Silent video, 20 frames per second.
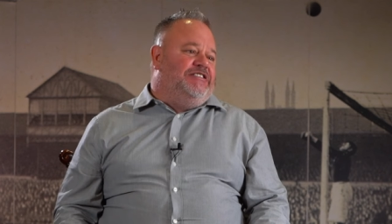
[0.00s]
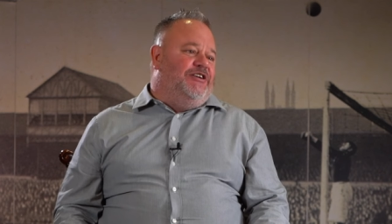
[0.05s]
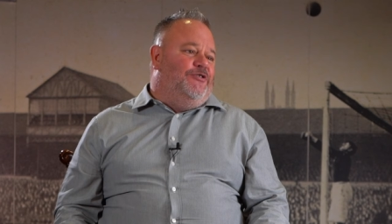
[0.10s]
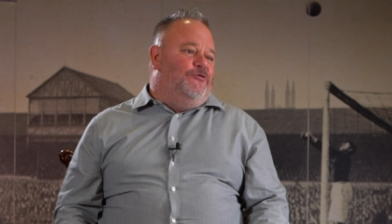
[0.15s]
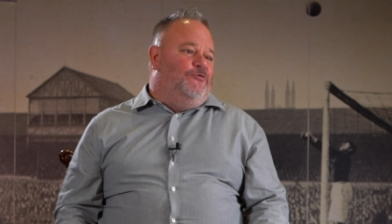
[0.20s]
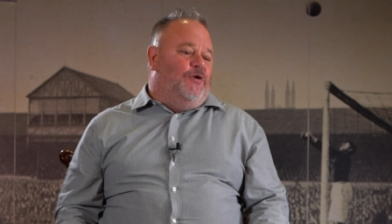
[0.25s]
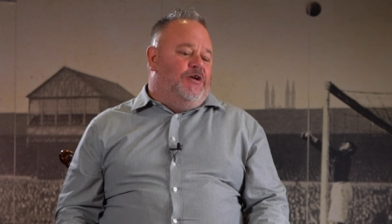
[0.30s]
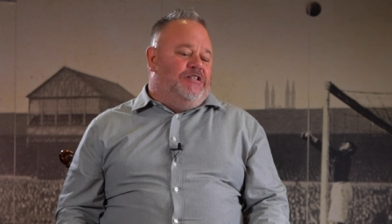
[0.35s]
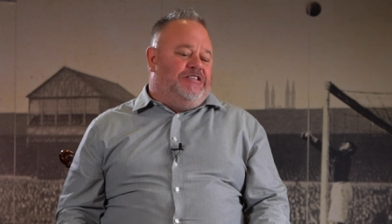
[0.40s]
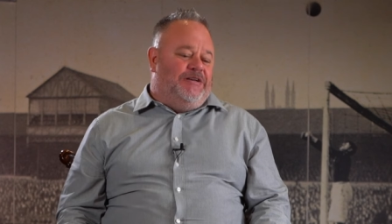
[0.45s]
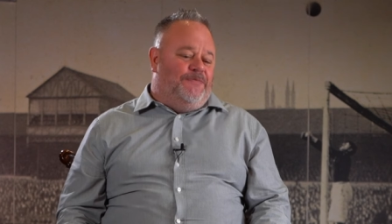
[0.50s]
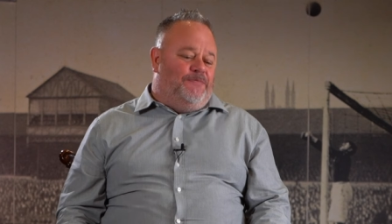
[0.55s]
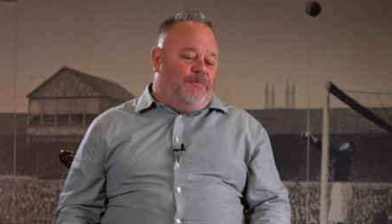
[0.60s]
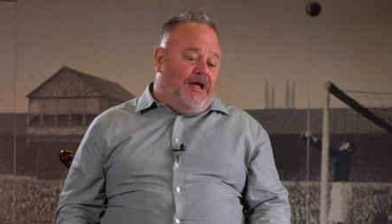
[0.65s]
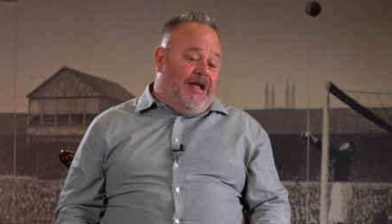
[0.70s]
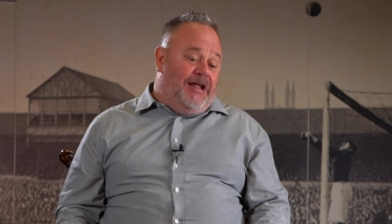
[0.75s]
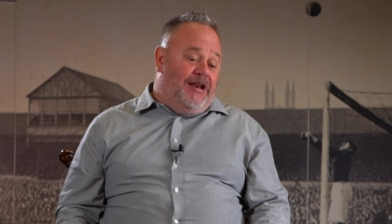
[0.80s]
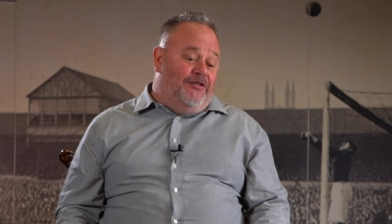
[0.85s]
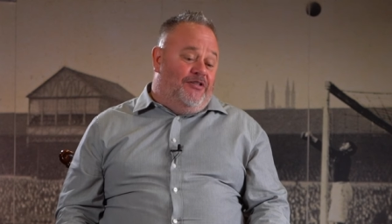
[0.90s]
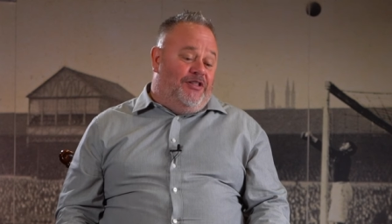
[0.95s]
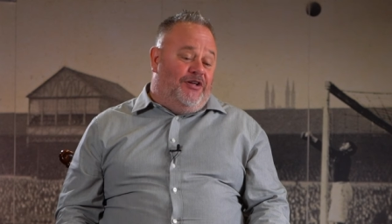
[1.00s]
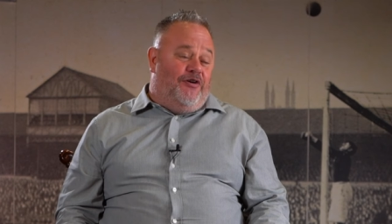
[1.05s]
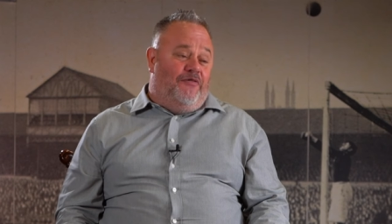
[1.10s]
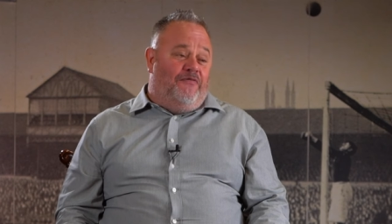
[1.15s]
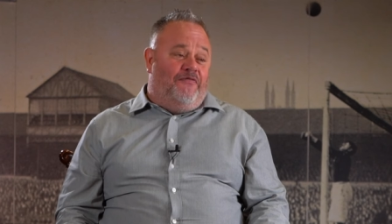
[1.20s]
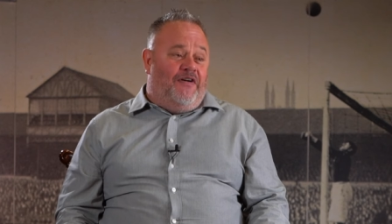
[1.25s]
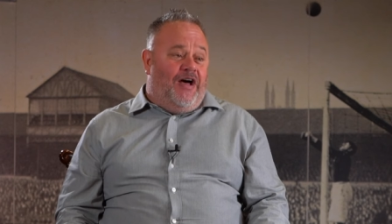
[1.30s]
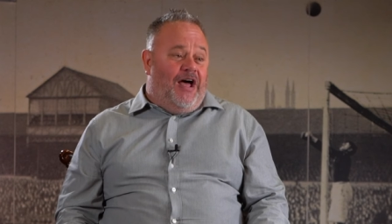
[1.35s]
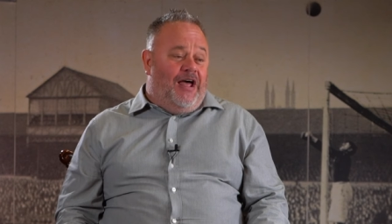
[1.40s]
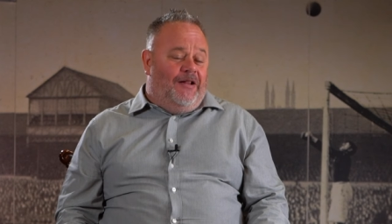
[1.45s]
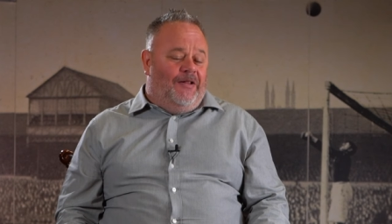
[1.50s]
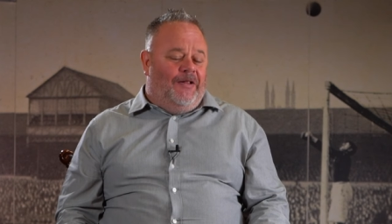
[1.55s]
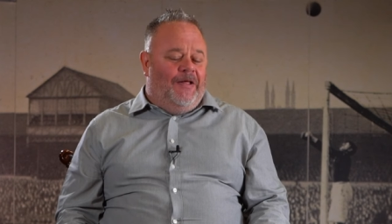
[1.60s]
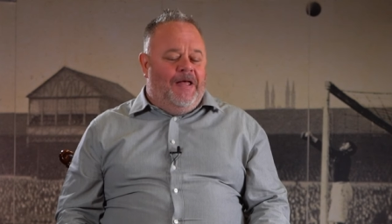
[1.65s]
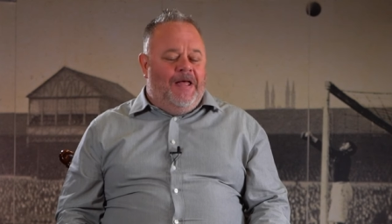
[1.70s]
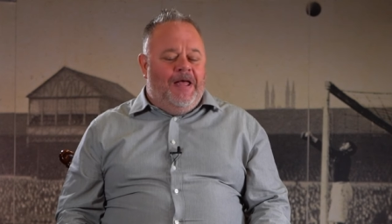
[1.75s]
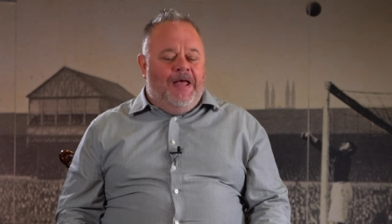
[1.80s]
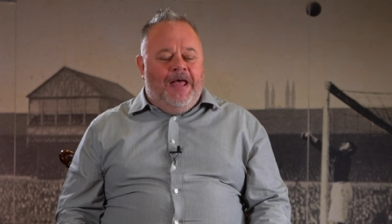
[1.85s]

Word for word: to, uh, to play another cup final.